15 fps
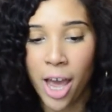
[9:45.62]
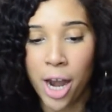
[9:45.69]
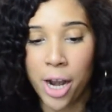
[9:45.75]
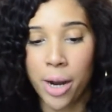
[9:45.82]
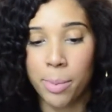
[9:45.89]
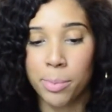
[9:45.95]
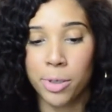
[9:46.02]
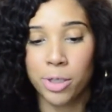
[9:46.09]

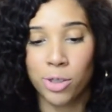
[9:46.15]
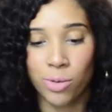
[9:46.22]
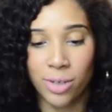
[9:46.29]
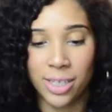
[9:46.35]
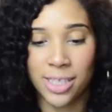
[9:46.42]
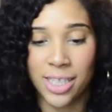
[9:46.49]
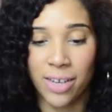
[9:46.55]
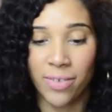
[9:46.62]
Number
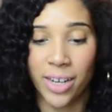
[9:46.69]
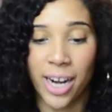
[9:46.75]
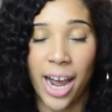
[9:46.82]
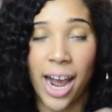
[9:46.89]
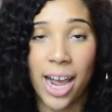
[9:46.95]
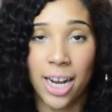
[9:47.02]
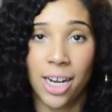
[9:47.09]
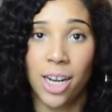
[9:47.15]
27,
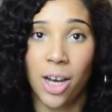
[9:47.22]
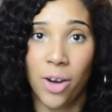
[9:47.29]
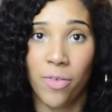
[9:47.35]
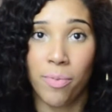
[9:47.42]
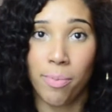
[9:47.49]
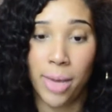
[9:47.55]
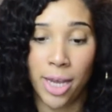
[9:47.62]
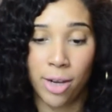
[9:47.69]
I love
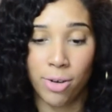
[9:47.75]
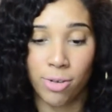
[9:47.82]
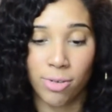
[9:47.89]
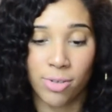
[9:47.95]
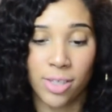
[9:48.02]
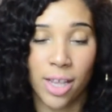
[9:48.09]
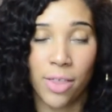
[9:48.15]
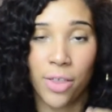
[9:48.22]

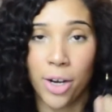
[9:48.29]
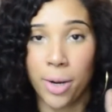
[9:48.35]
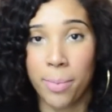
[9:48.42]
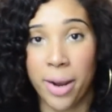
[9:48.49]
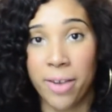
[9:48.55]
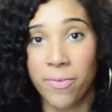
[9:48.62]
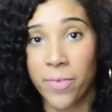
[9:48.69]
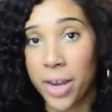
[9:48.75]
mangoes. They're
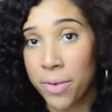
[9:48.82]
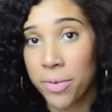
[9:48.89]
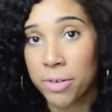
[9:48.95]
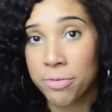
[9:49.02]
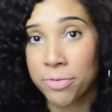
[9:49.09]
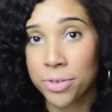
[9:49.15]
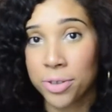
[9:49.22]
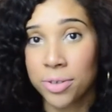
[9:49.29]
my favorite
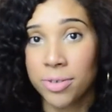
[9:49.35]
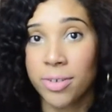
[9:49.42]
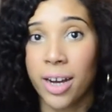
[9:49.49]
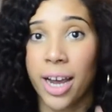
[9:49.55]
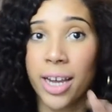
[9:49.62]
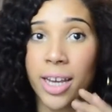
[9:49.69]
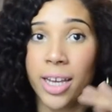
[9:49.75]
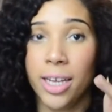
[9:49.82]
fruit.
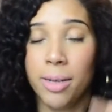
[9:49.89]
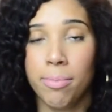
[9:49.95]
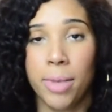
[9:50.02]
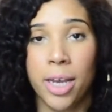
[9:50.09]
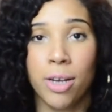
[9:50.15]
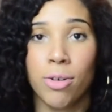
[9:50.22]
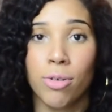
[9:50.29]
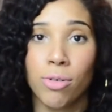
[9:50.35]
I could eat
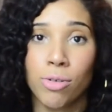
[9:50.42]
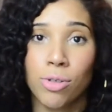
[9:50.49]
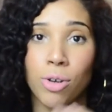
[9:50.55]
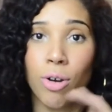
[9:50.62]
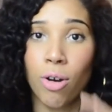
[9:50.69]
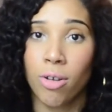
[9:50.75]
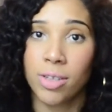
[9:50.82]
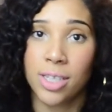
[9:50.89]
mangoes
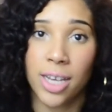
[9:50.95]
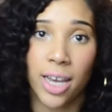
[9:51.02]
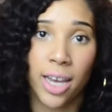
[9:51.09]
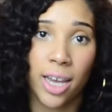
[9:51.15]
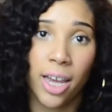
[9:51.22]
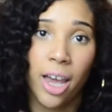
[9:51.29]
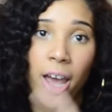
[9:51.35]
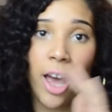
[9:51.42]
all
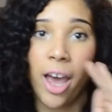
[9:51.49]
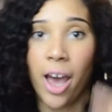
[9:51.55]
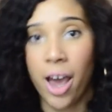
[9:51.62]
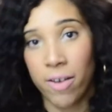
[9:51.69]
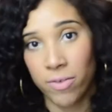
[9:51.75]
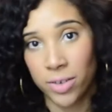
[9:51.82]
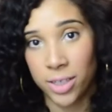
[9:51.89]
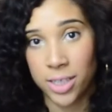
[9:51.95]
day,
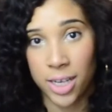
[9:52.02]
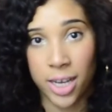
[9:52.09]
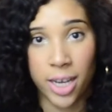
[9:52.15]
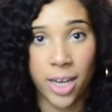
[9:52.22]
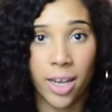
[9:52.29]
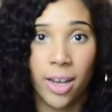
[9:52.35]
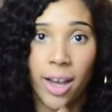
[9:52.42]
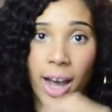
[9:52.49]
every
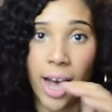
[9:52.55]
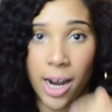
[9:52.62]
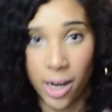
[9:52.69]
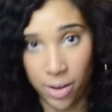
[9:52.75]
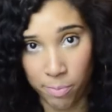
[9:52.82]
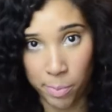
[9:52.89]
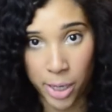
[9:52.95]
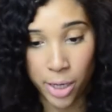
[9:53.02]
day. I
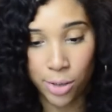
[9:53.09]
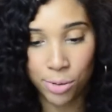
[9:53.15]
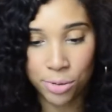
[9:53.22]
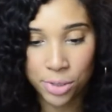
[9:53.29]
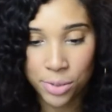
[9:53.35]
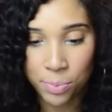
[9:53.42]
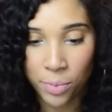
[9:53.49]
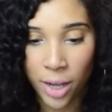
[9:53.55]
love
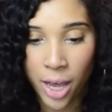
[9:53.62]
mangoes.